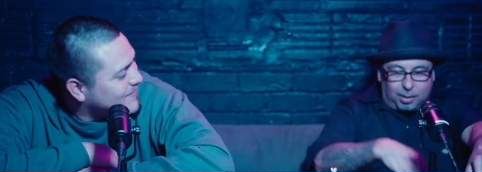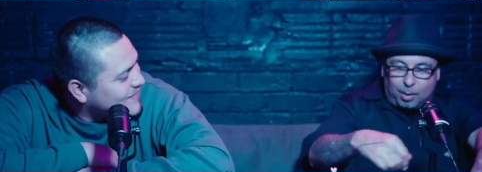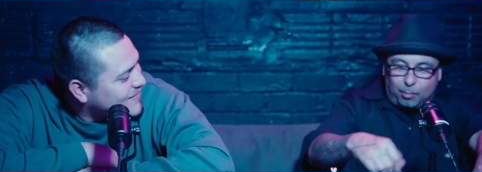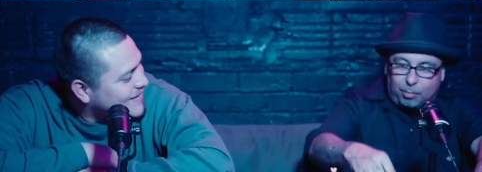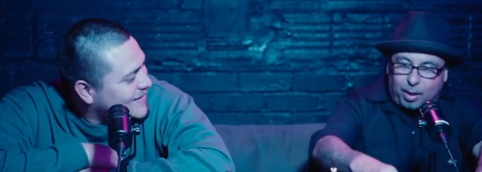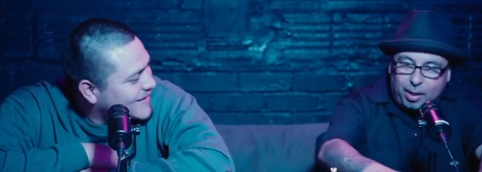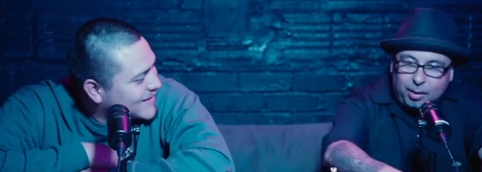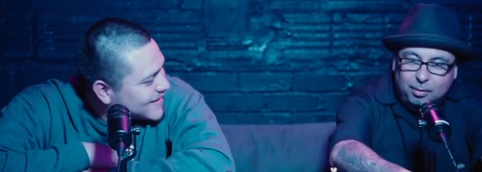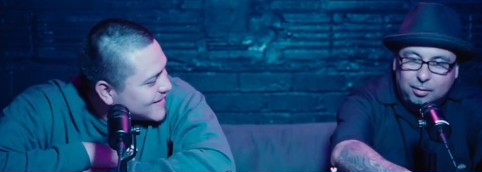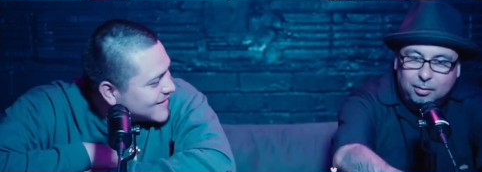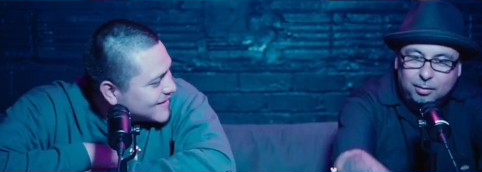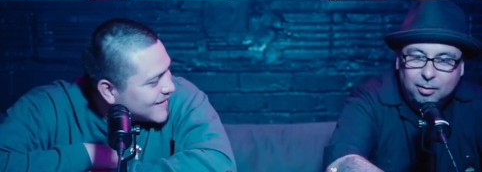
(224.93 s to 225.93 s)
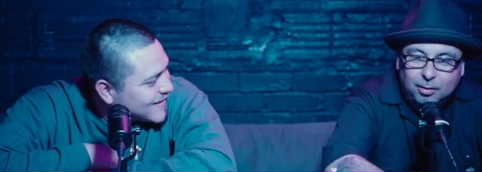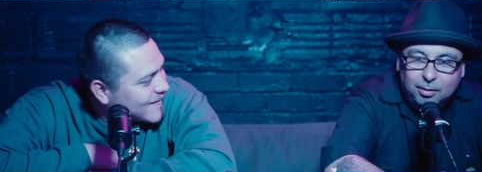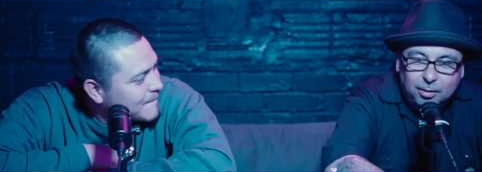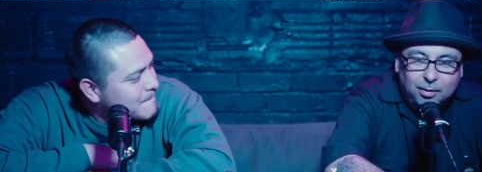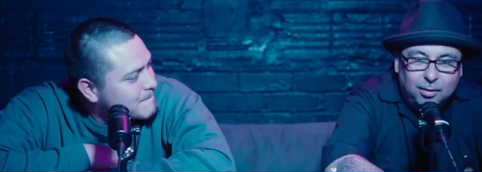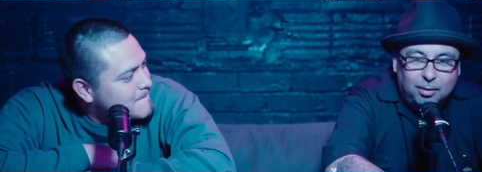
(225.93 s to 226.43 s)
Speaker 1: I'm like,
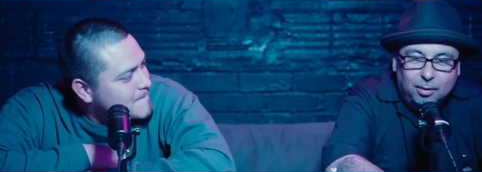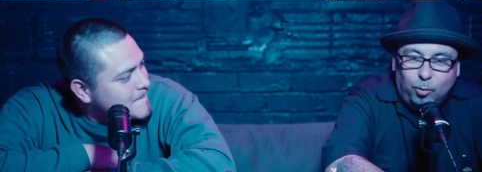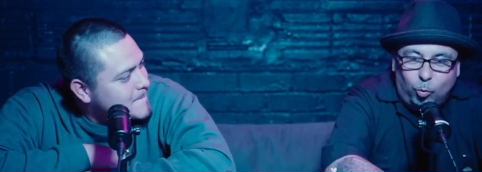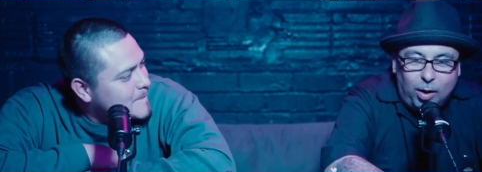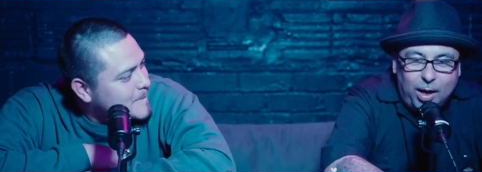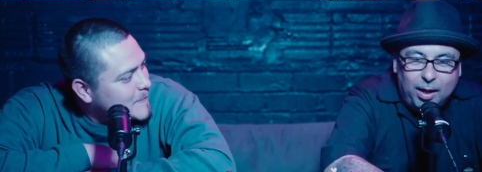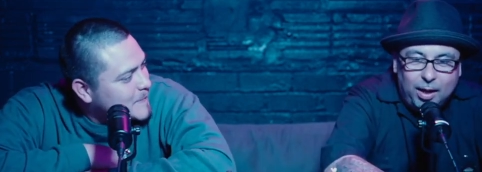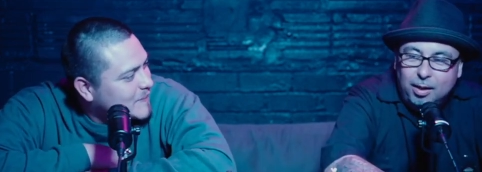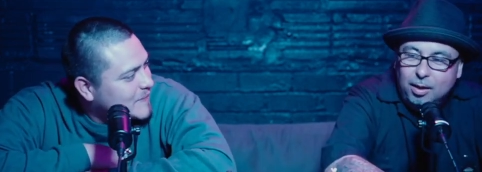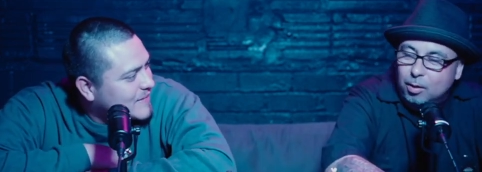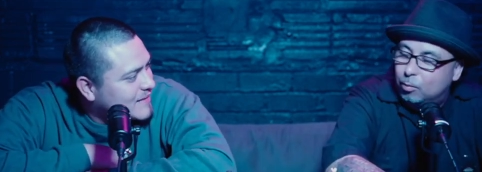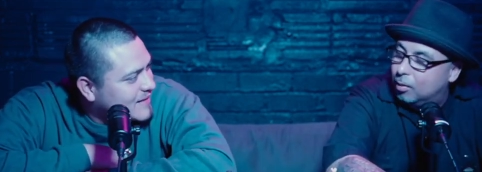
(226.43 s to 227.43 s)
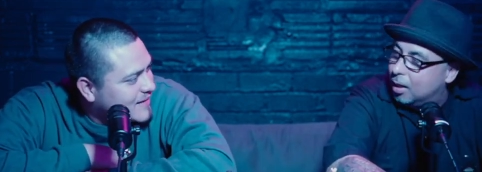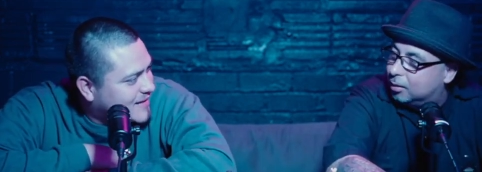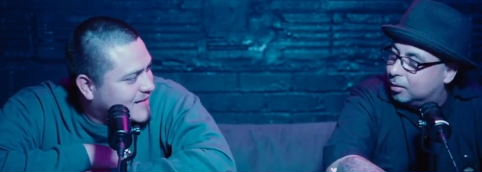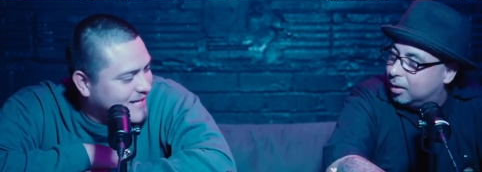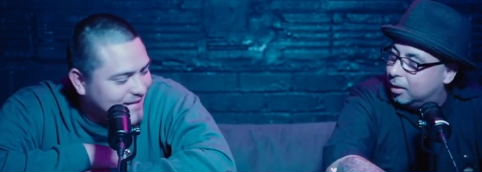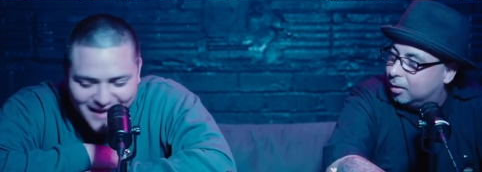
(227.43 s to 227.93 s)
why the hell would I
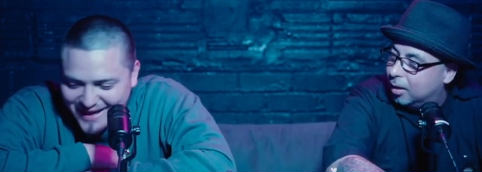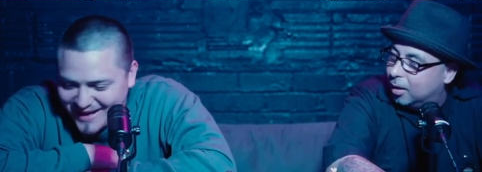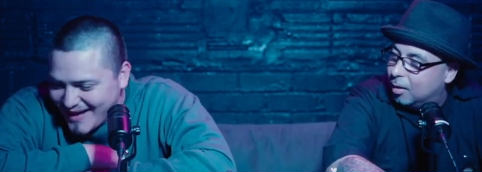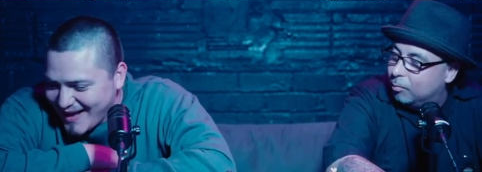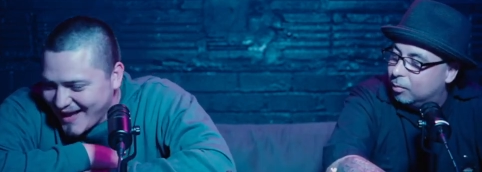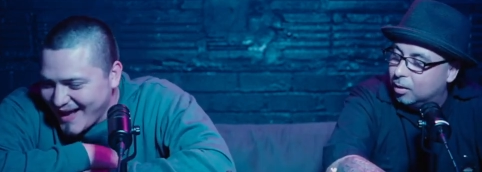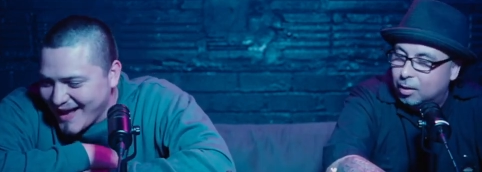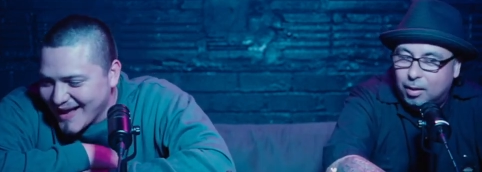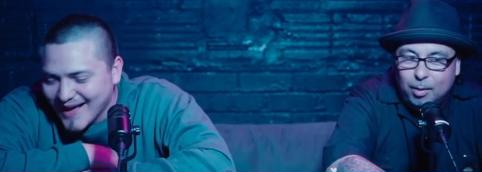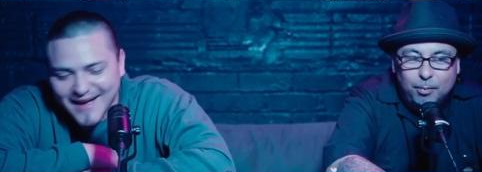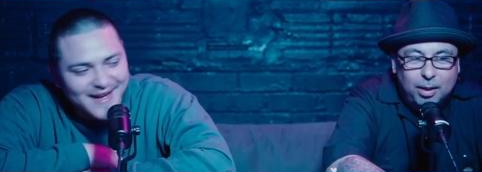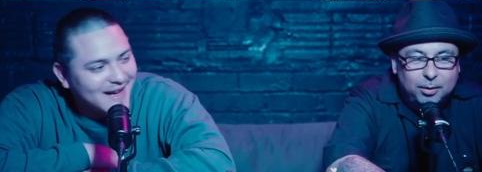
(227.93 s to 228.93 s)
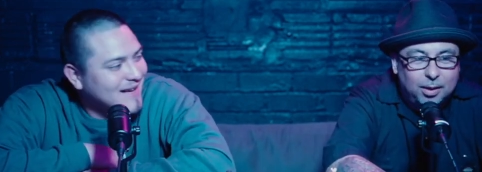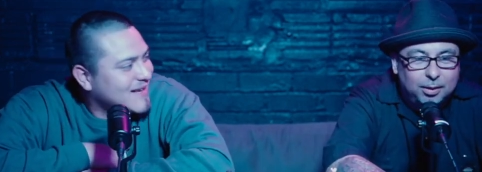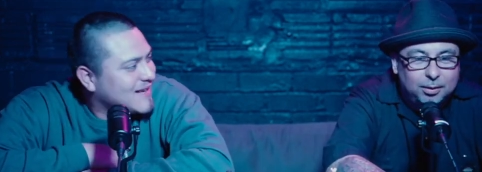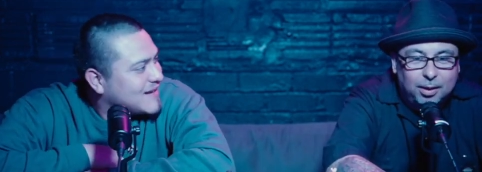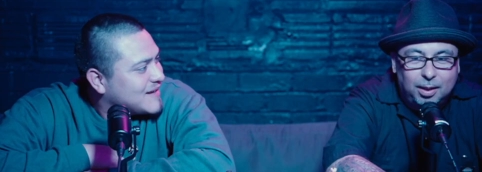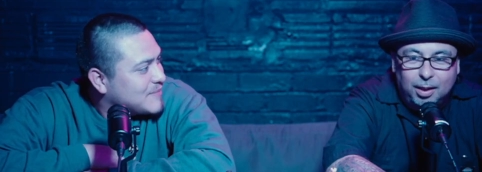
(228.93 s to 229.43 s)
take that? I'm good. I'm not trying to
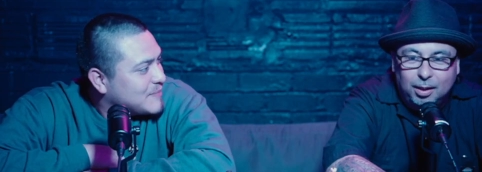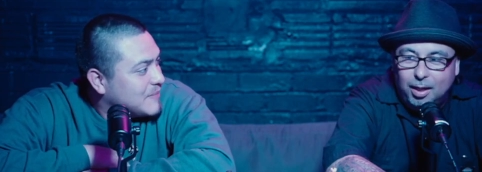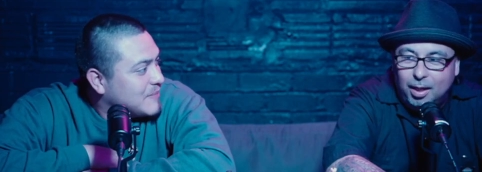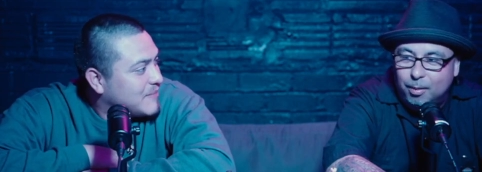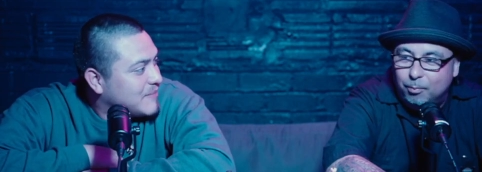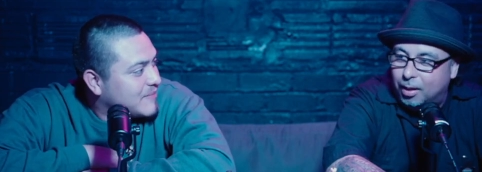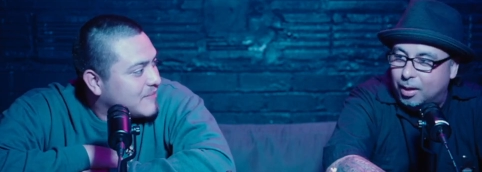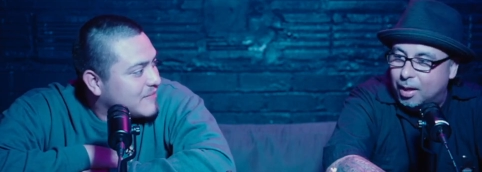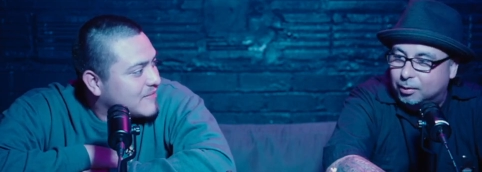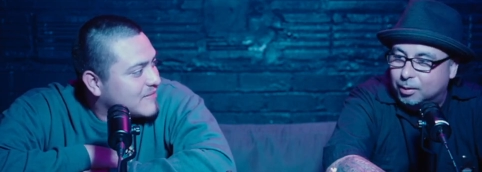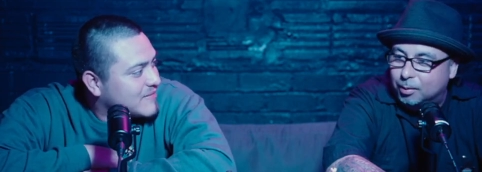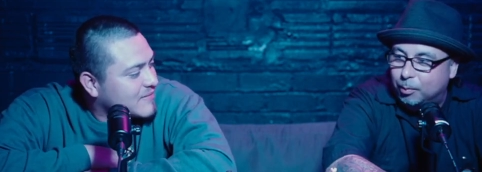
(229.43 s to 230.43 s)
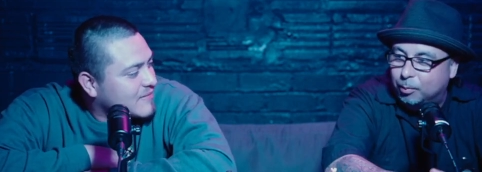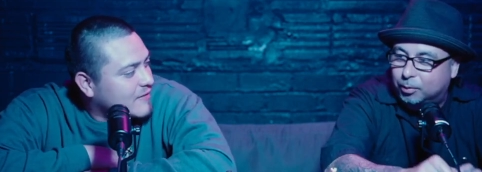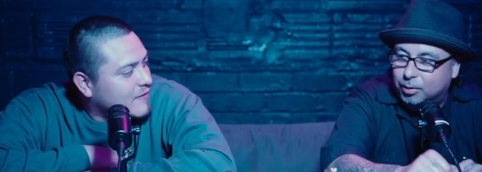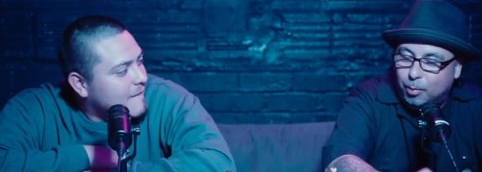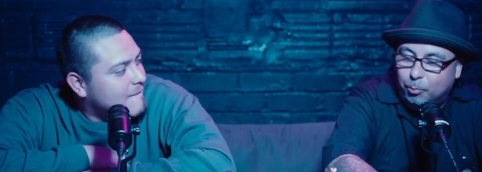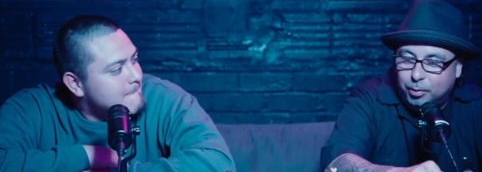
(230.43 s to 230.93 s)
sit like that, man. I've seen people trying to
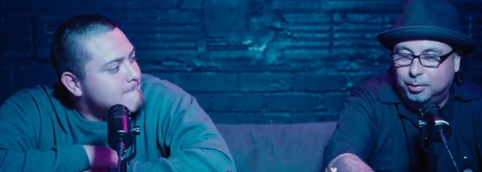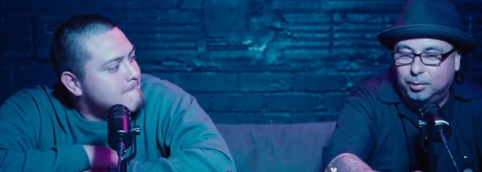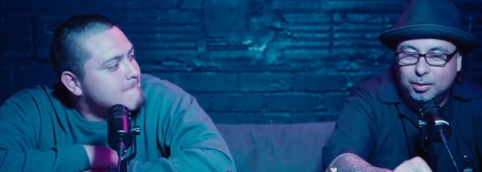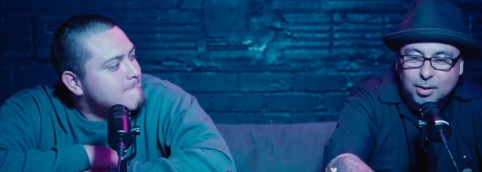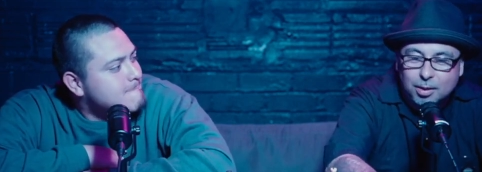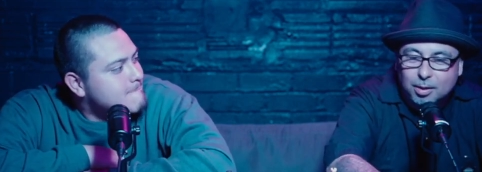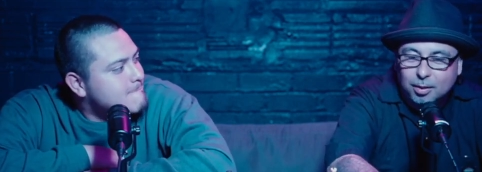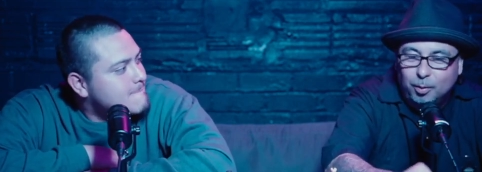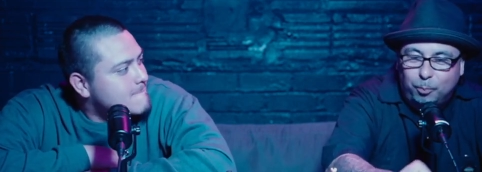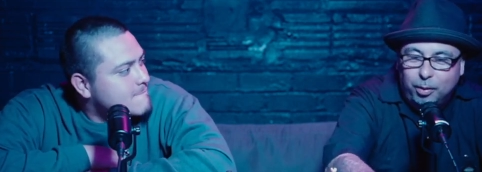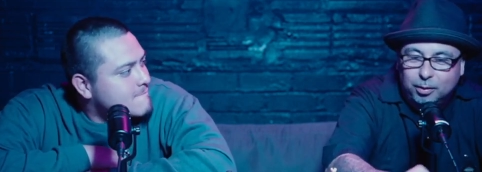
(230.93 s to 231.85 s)
push the person,